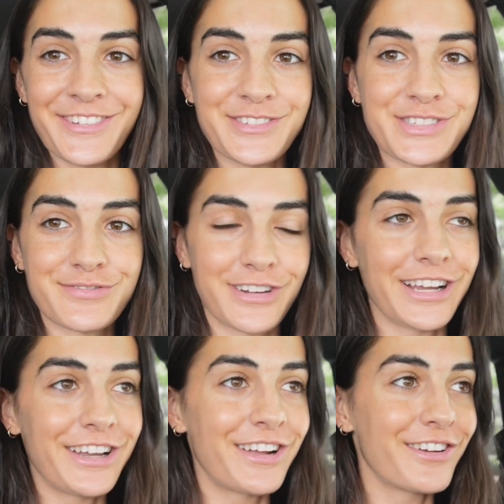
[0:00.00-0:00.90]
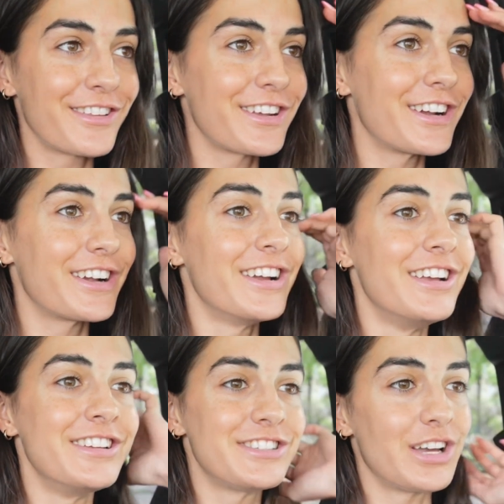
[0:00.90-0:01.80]
It was raining earlier,
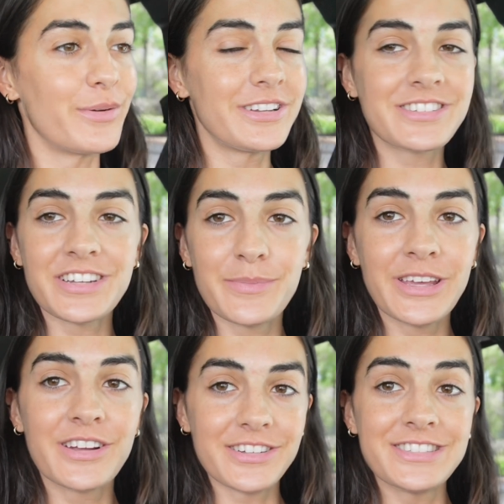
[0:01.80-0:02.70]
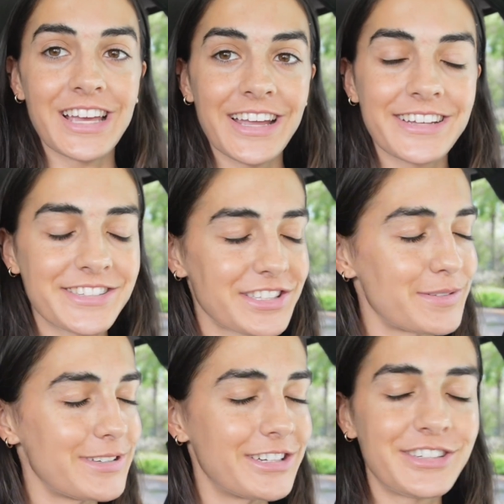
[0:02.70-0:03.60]
so it is gonna be a good day. It is
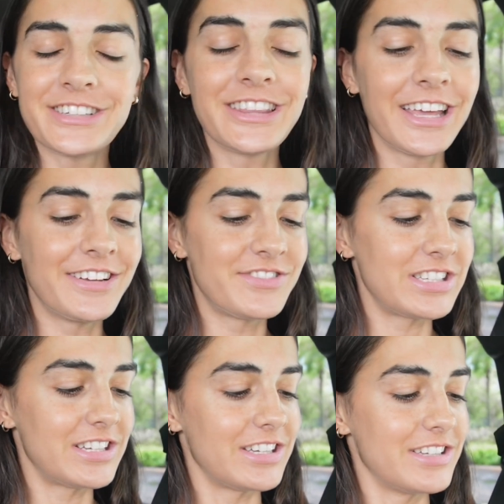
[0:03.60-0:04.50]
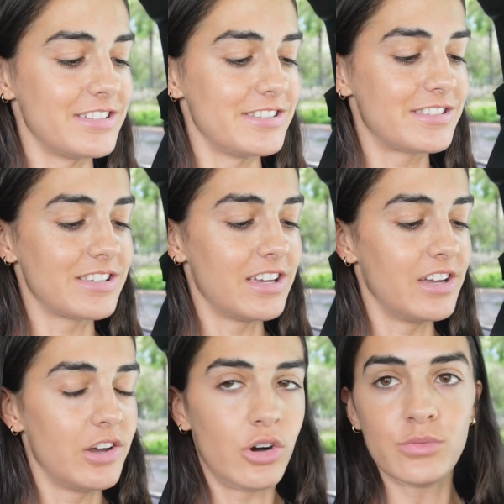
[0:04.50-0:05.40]
gonna be a good lift. It is
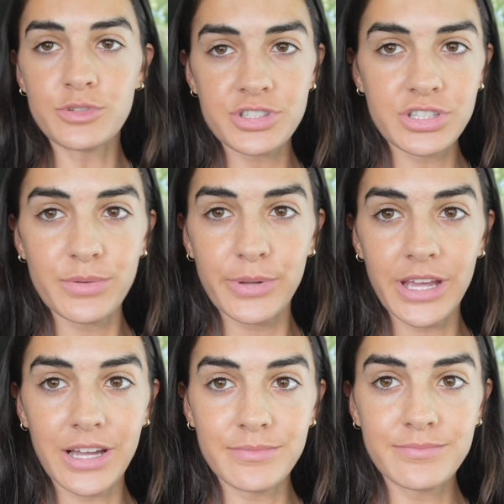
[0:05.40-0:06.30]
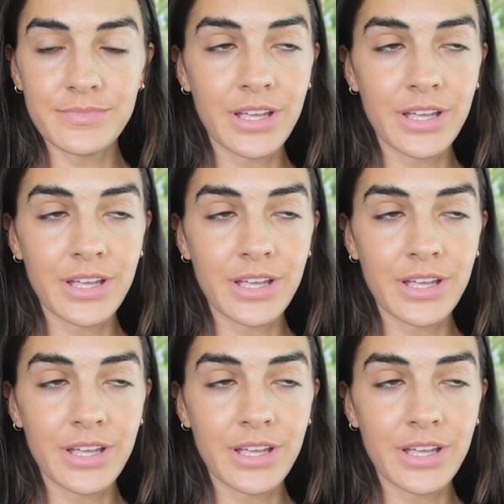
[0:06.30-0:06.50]
almost 3 p.m.